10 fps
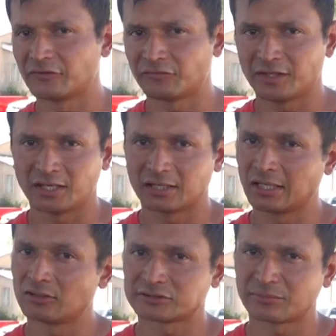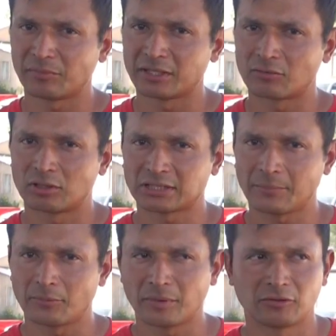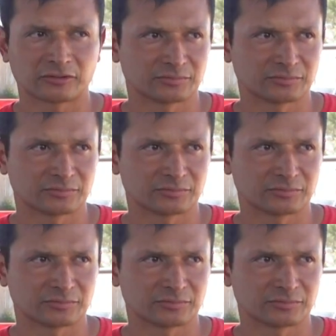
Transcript: 15 it doesn't matter what type of manual